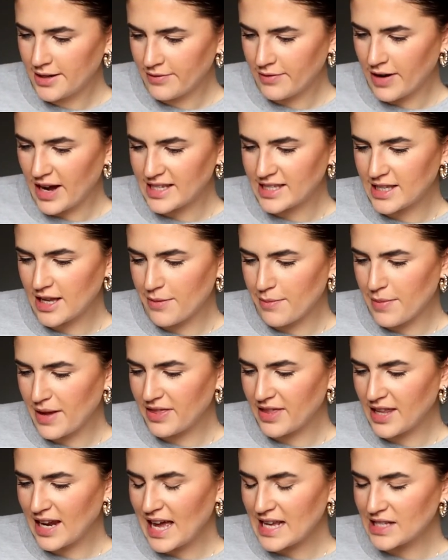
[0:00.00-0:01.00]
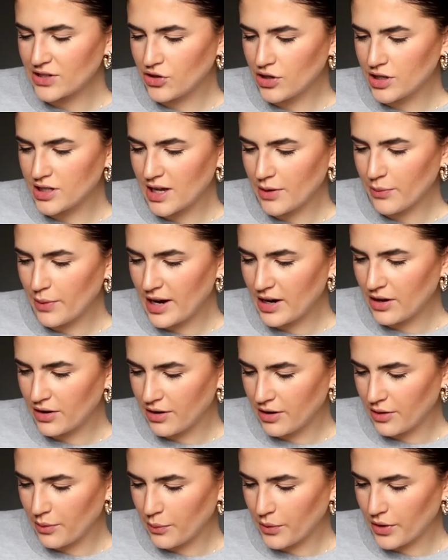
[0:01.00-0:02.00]
Right, so the last cruise I went
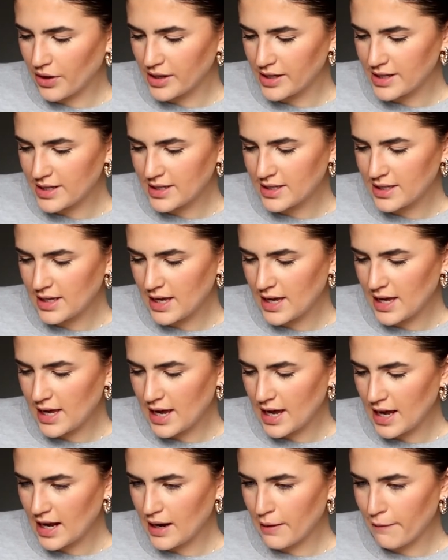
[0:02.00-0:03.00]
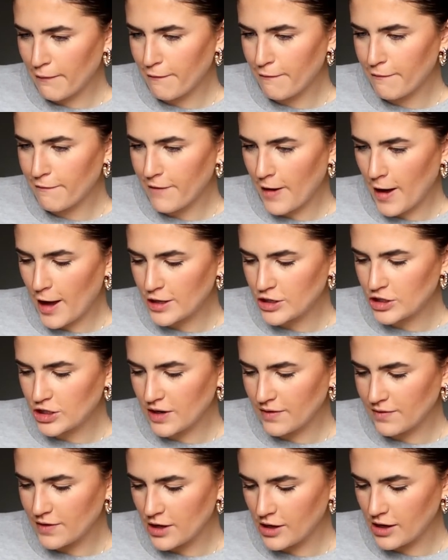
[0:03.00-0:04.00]
on was in first
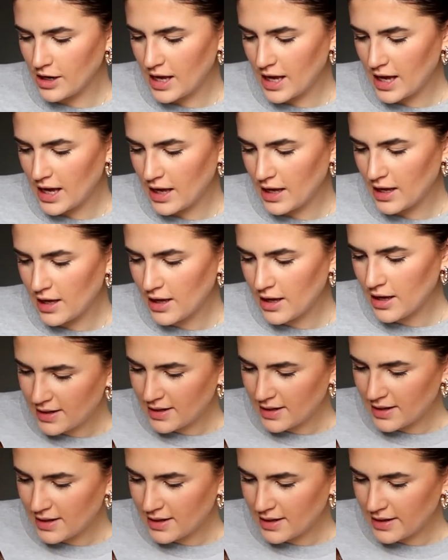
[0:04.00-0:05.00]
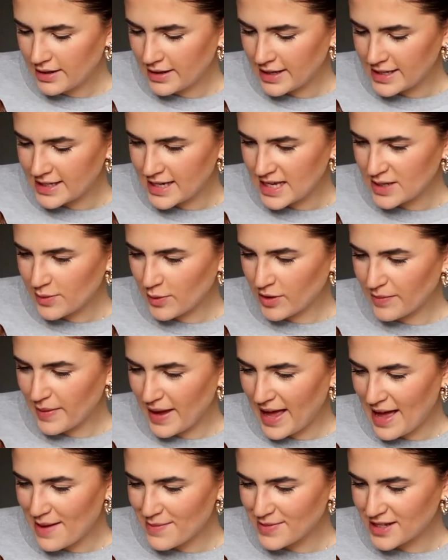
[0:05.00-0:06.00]
year of uni. This is one of
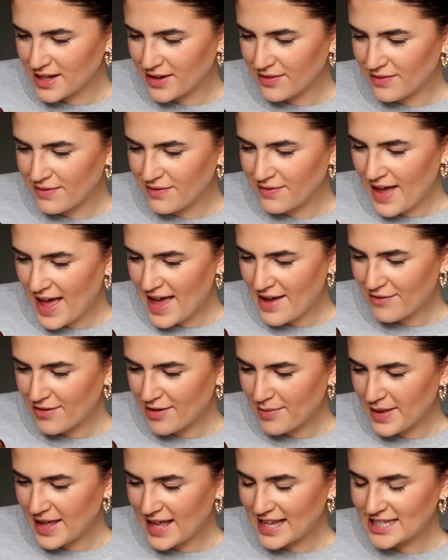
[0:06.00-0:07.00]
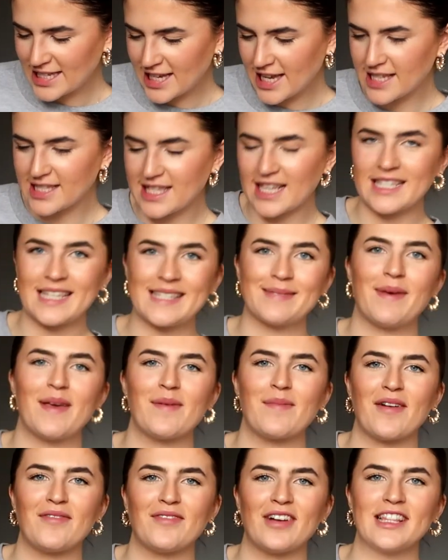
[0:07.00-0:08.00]
my absolute favorite pictures. This is me
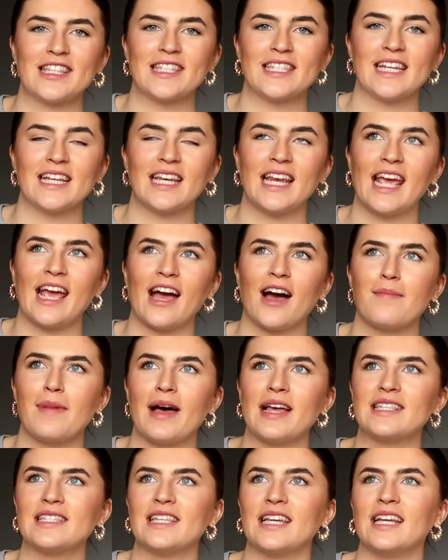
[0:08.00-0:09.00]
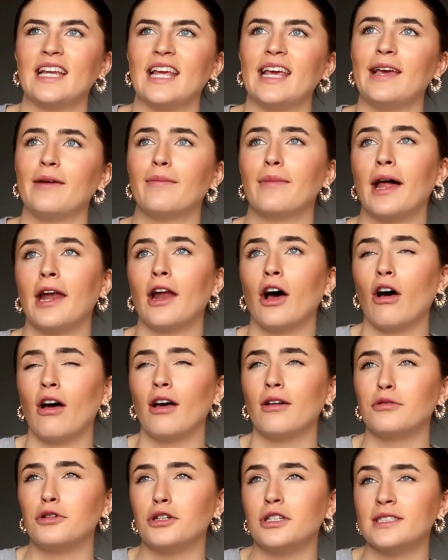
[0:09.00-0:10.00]
and my friend Sydney. I met Sydney when
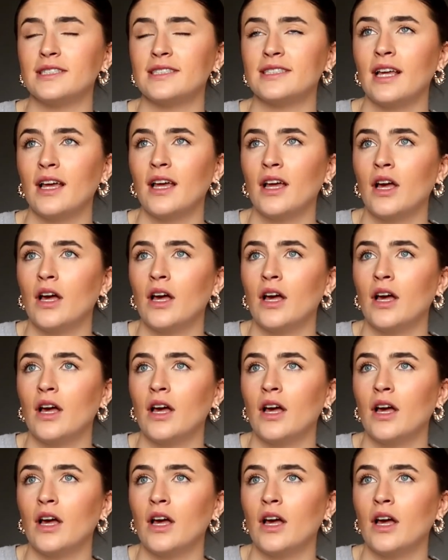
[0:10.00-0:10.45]
I was